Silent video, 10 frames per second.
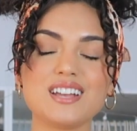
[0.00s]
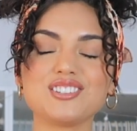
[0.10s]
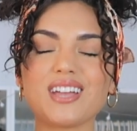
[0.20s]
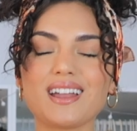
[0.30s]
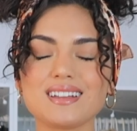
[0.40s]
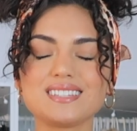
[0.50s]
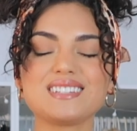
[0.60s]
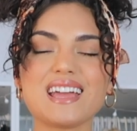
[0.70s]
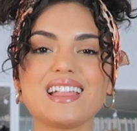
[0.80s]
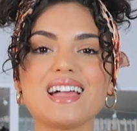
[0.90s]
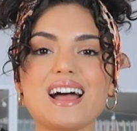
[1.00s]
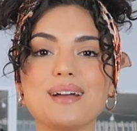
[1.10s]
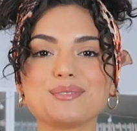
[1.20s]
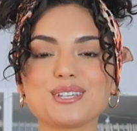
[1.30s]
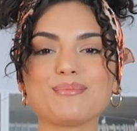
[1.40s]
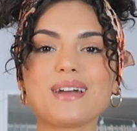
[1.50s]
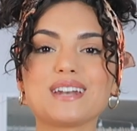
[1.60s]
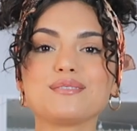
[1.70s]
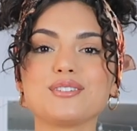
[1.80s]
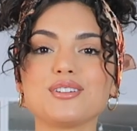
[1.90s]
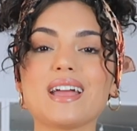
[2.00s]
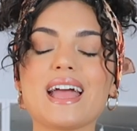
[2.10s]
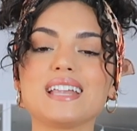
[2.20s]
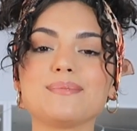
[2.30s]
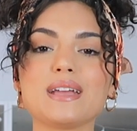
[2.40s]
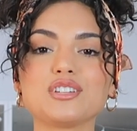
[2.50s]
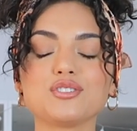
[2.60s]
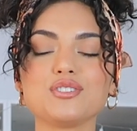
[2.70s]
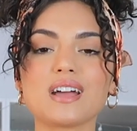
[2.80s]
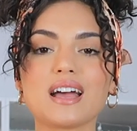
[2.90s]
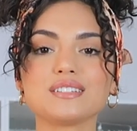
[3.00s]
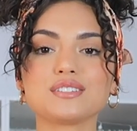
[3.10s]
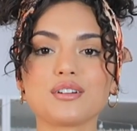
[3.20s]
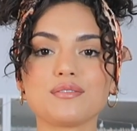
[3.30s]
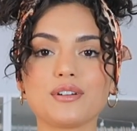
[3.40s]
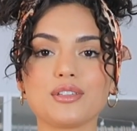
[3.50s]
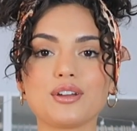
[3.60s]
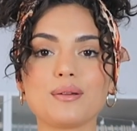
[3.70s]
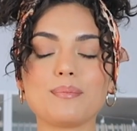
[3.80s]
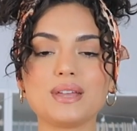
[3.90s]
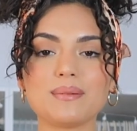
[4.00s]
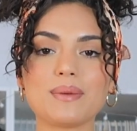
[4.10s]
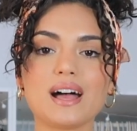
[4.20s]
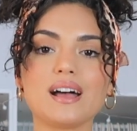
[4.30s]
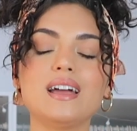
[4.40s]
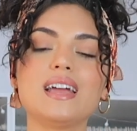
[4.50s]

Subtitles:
Shout out to Taylor, I'm so proud of you. And make sure you guys go follow Minima.